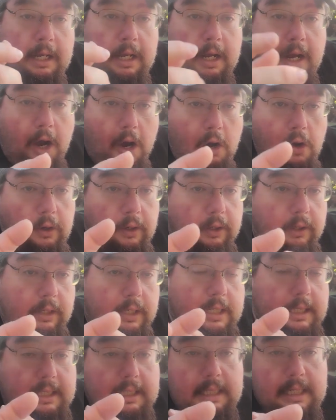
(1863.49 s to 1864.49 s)
Ogre
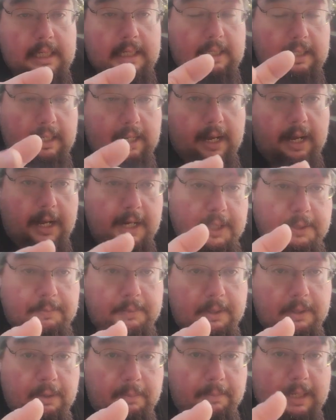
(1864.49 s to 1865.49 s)
is sitting in the
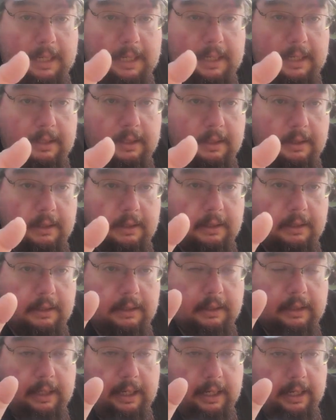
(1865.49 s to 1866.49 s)
hospital bed,
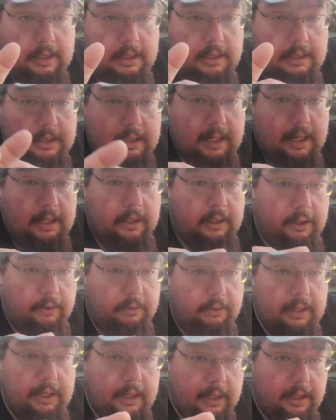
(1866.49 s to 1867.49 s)
and this South
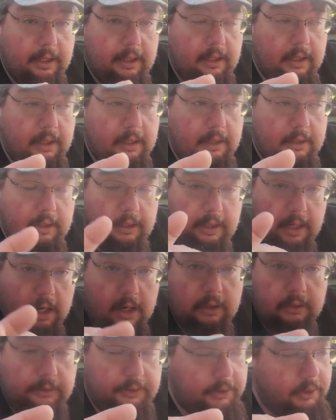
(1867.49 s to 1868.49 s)
Korean,
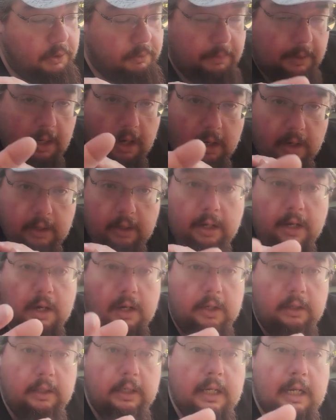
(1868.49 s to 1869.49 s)
Hong
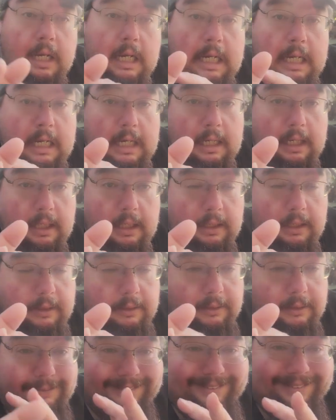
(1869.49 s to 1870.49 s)
Kong,
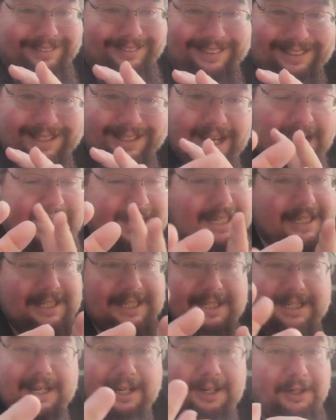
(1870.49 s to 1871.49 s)
I
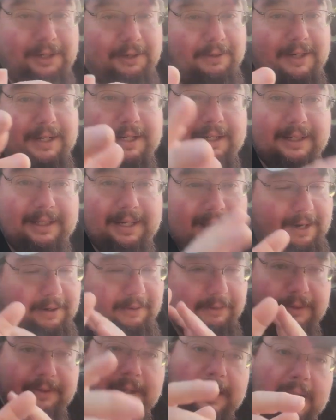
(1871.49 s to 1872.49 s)
said South Korean, I
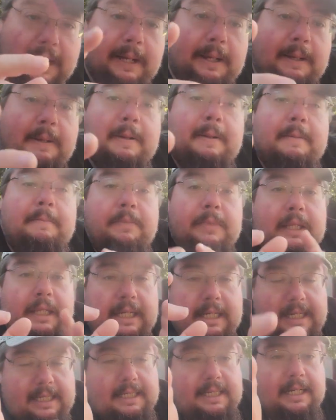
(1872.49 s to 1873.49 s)
don't know.
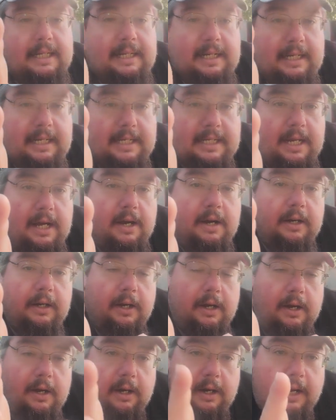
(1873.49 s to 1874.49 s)
He's sitting in this Hong
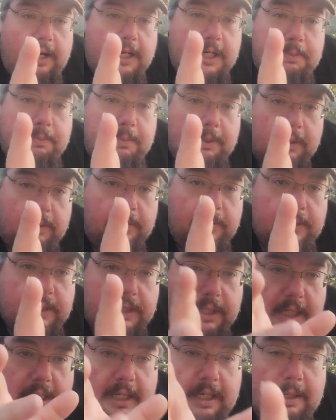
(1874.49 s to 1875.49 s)
Kong hospital,
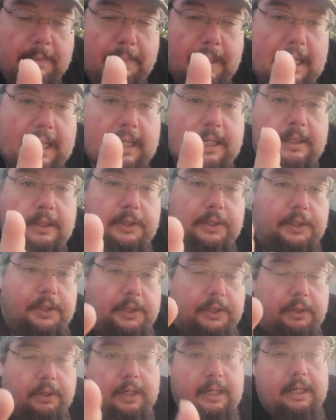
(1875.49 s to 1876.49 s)
sitting in the bed,
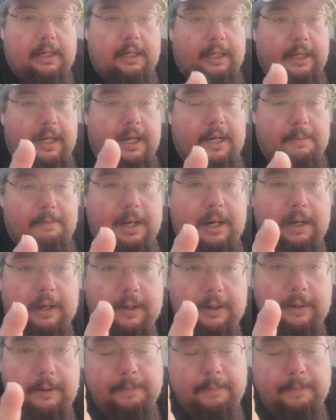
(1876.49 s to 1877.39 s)
drinking a can of beer.